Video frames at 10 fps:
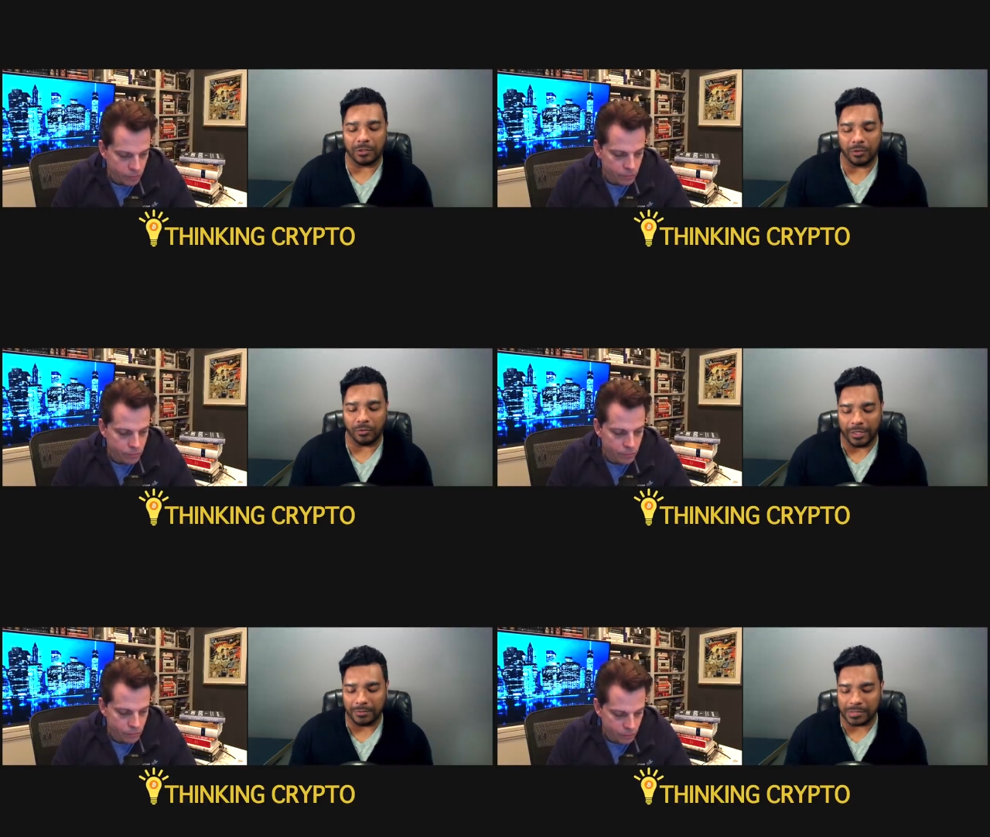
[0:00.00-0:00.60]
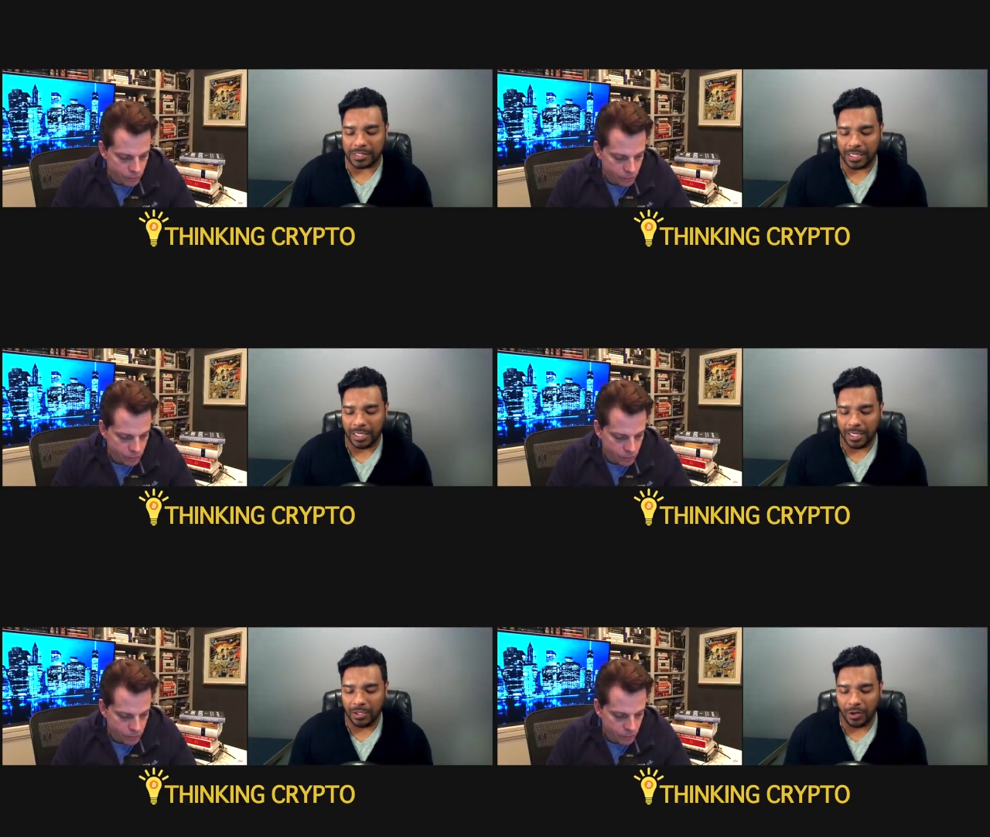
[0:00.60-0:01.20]
Speaker 1: realms.
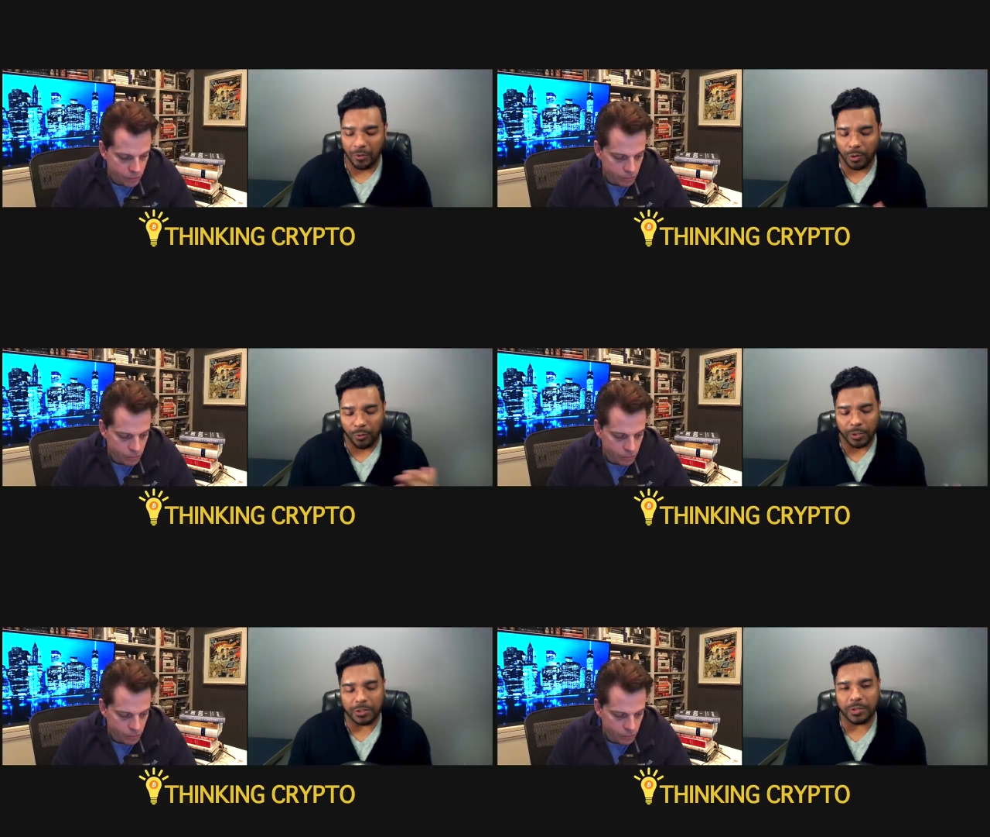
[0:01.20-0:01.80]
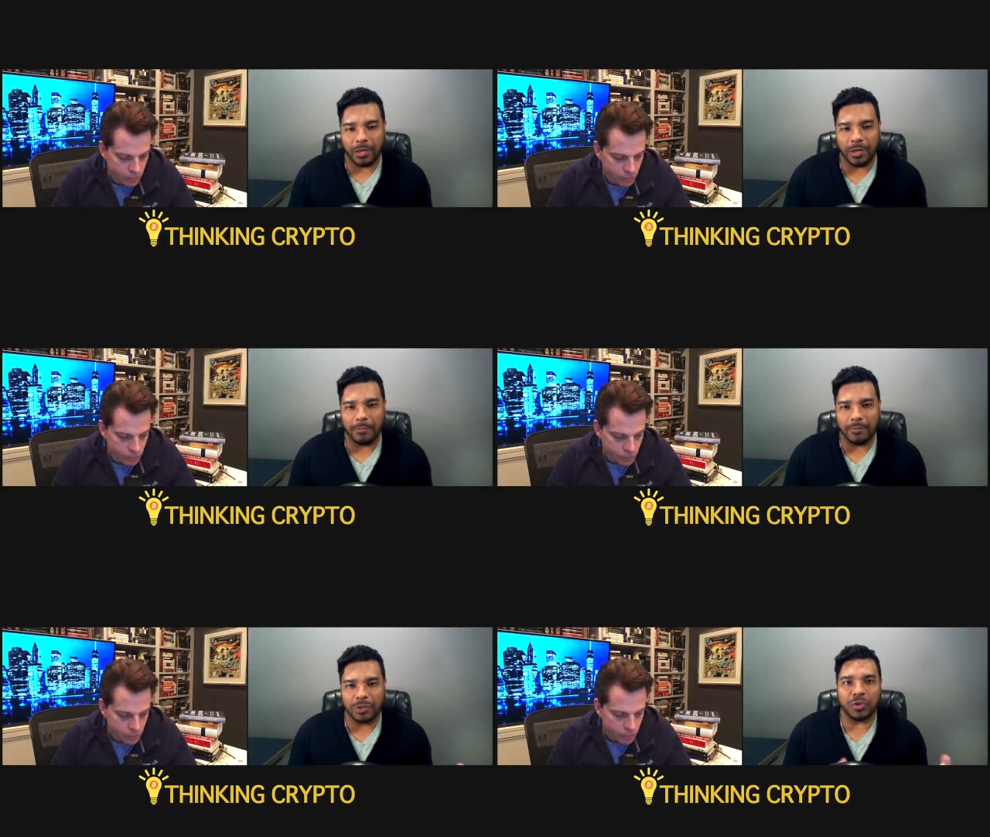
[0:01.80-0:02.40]
You know, at one point, uh,
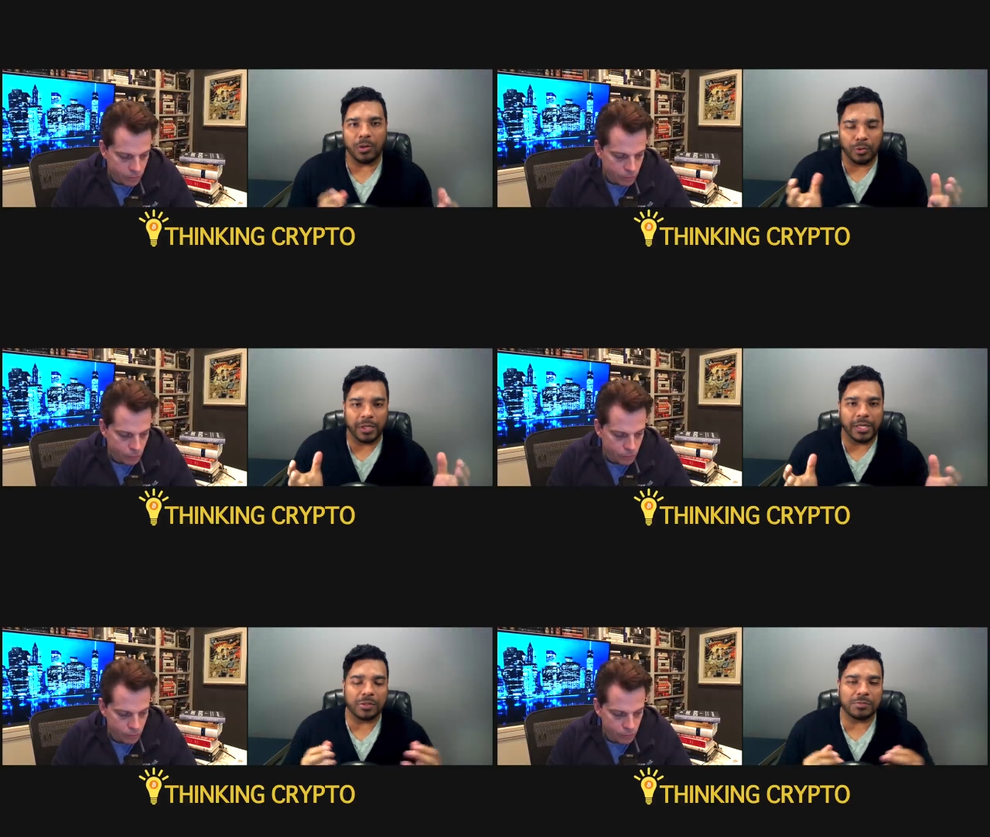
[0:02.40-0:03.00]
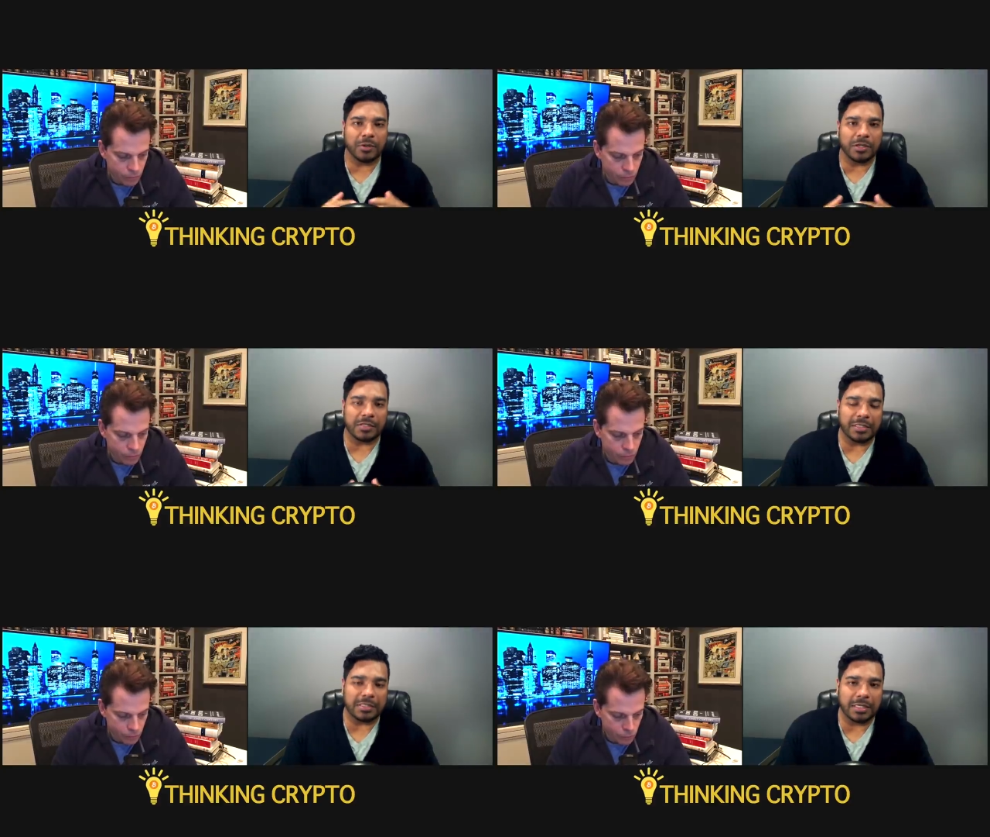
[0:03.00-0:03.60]
Trump, when he was
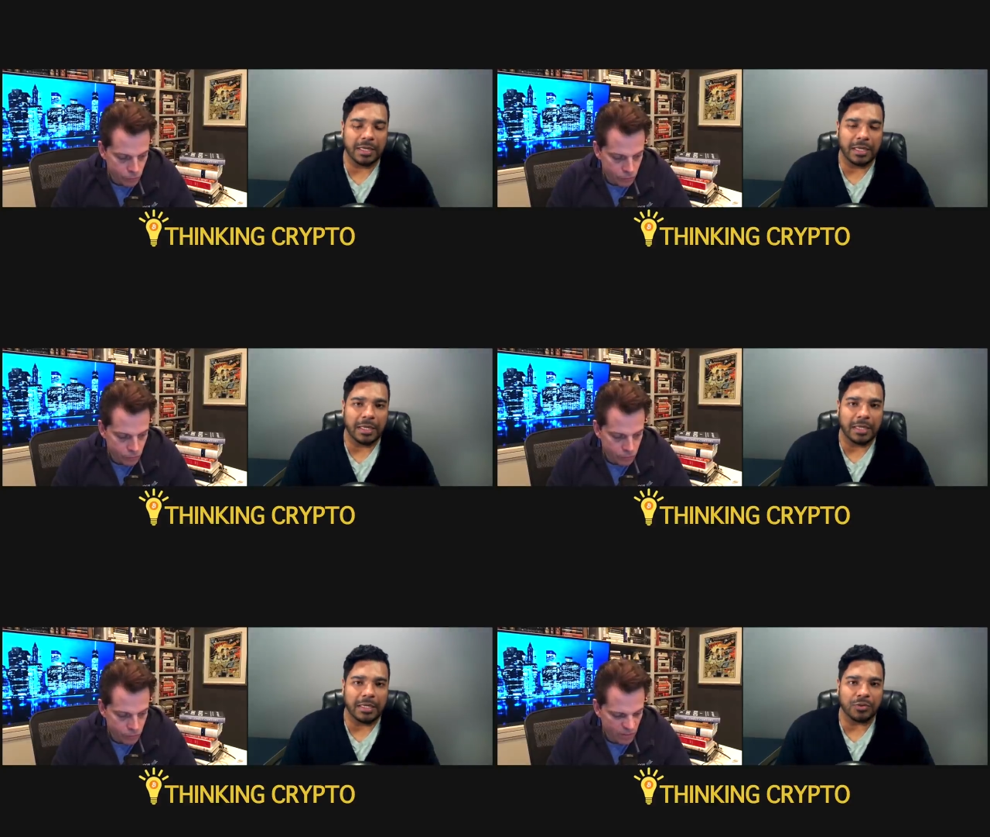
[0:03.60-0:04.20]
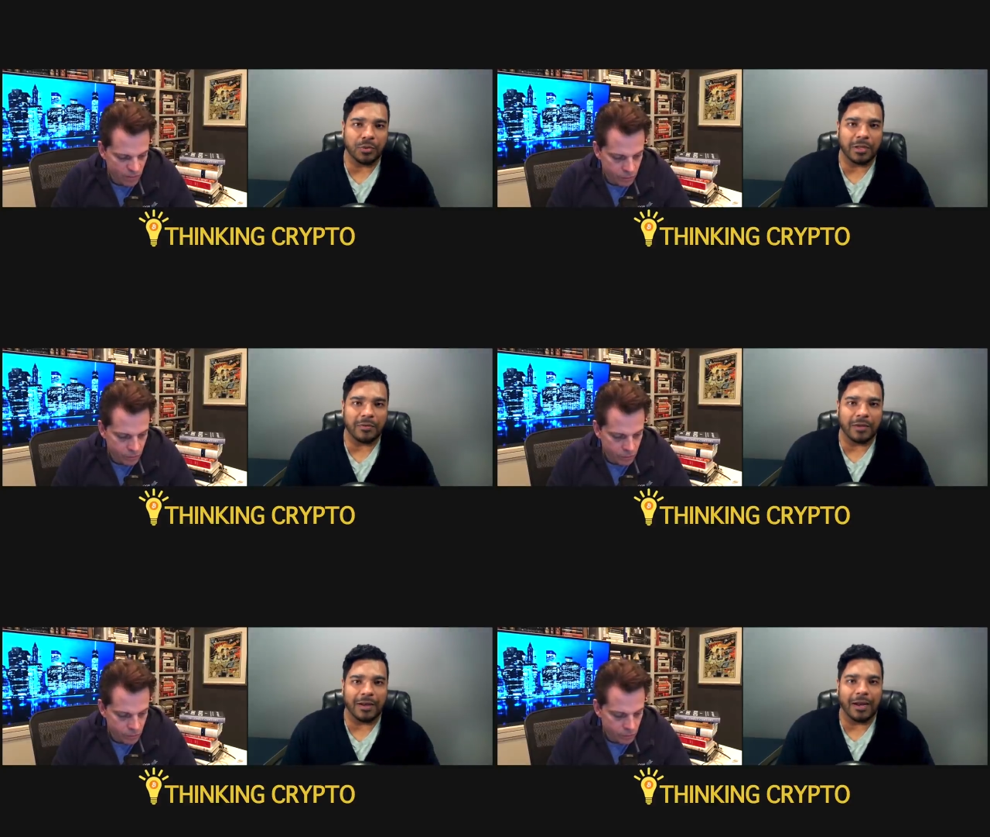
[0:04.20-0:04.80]
president, he tweeted
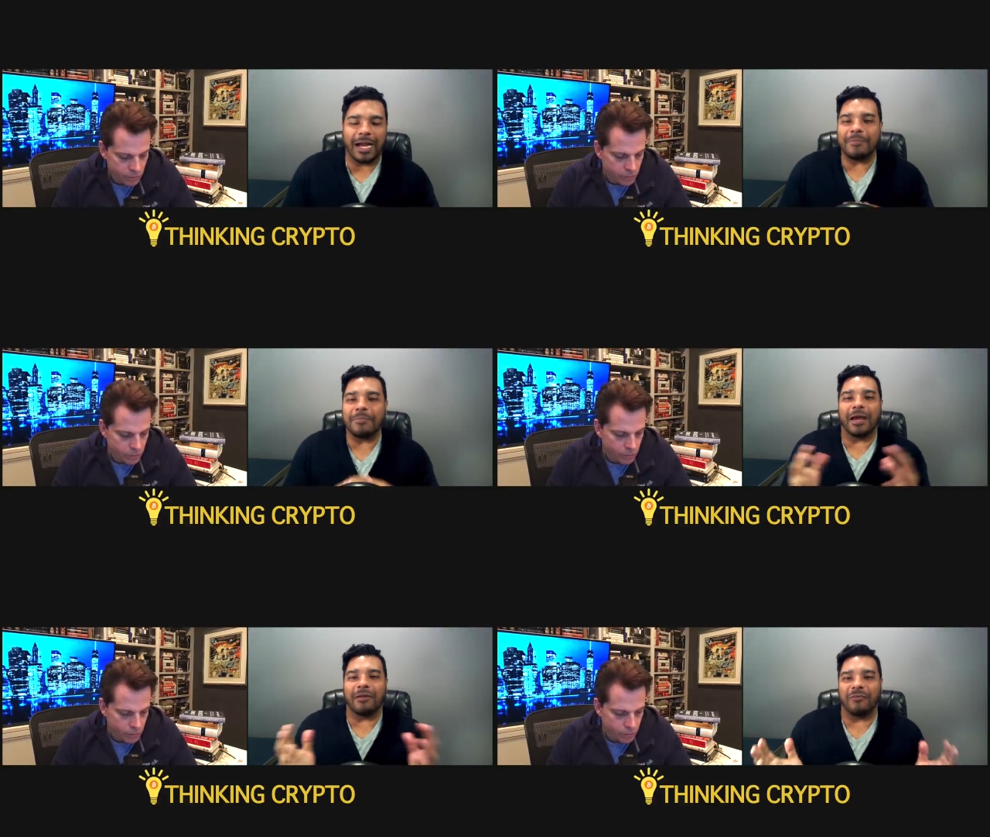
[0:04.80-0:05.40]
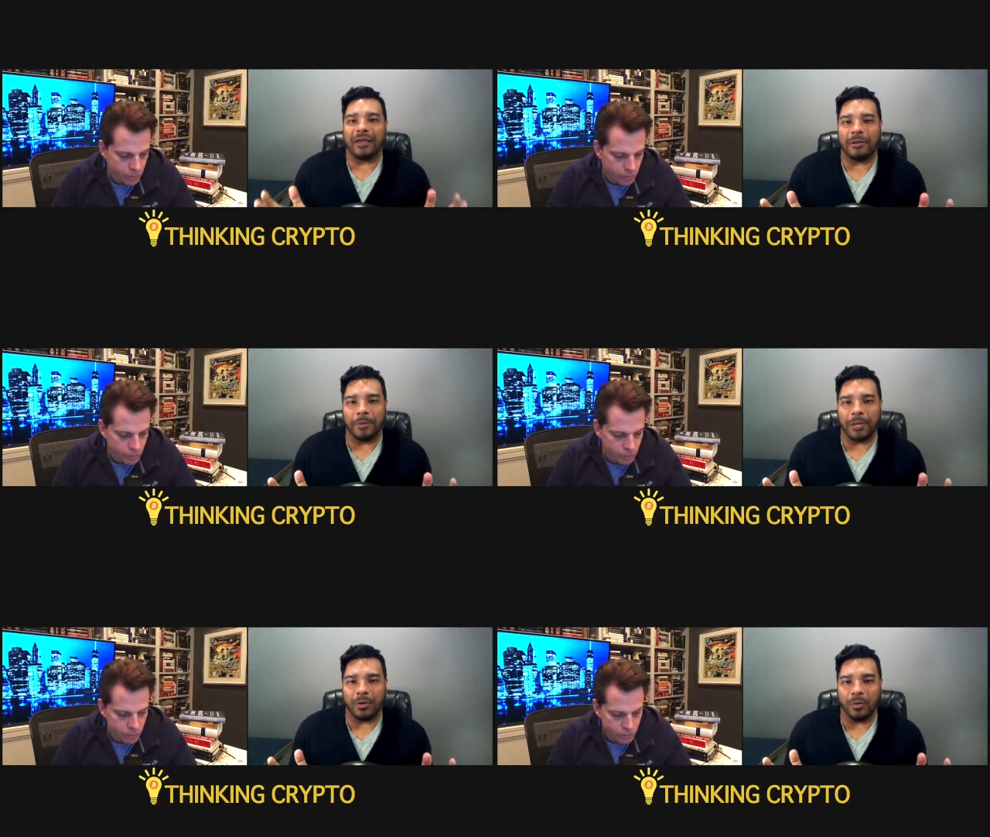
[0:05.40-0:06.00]
that I'm not a fan of
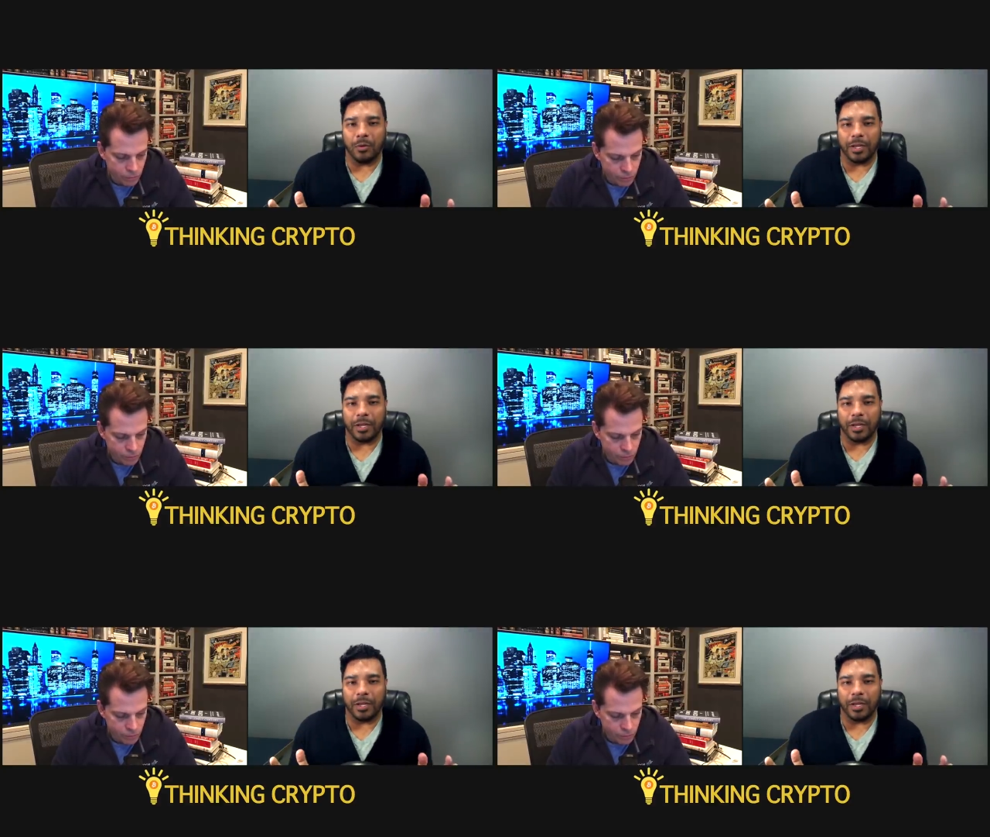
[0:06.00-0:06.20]
Bitcoin and